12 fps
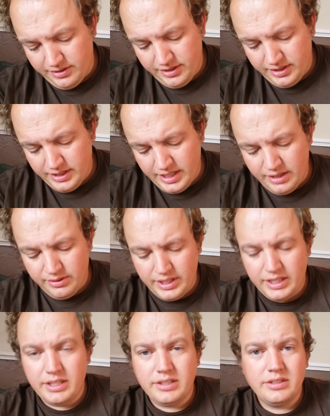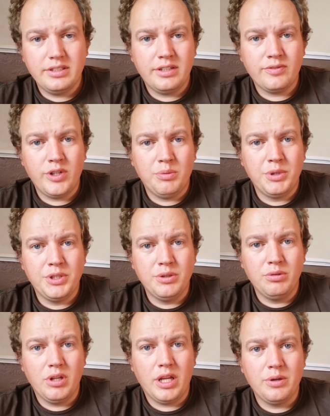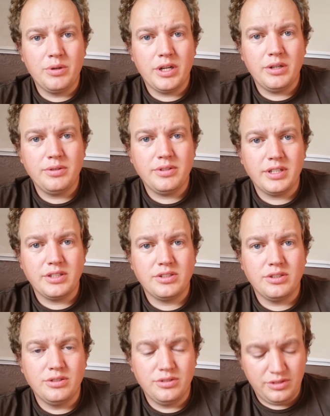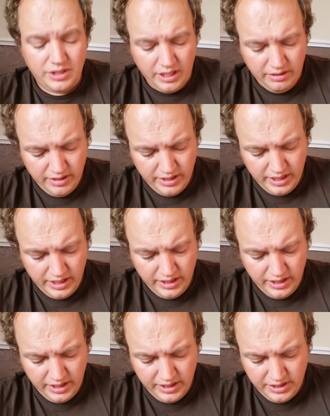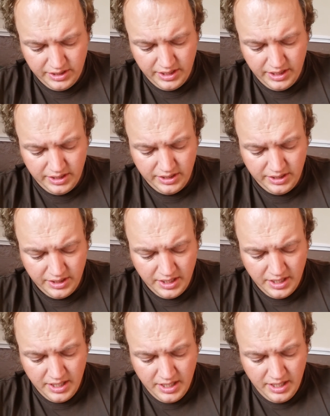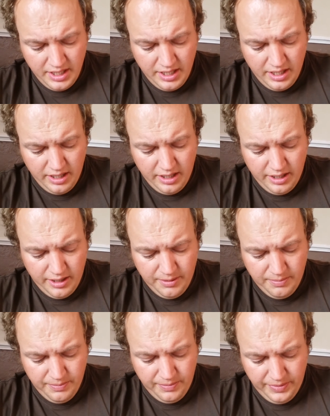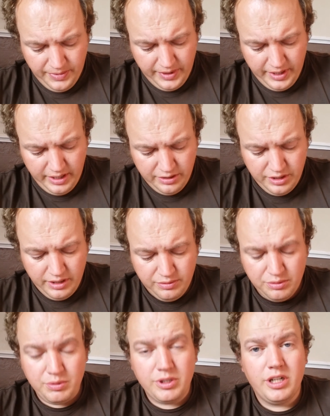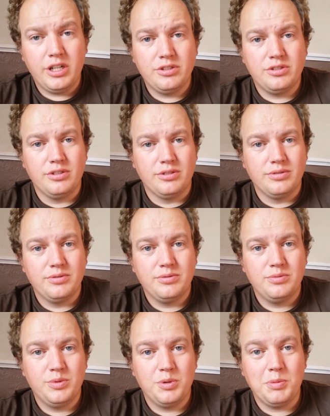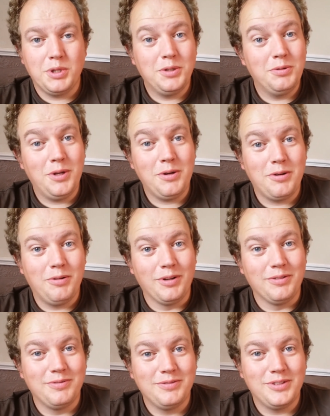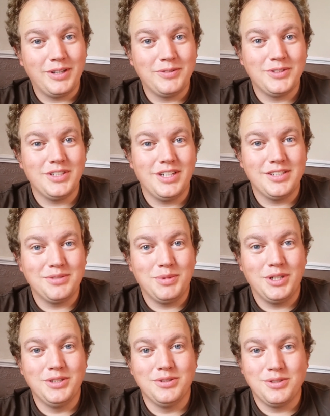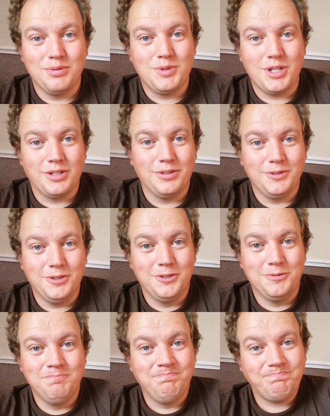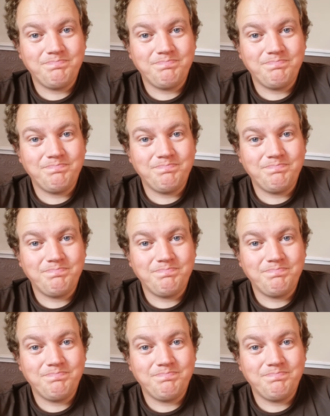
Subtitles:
I think now that I've got my new logo, thanks to Huntarian 1986, I should have some cards done with my new logo on to advertise my YouTube channel and,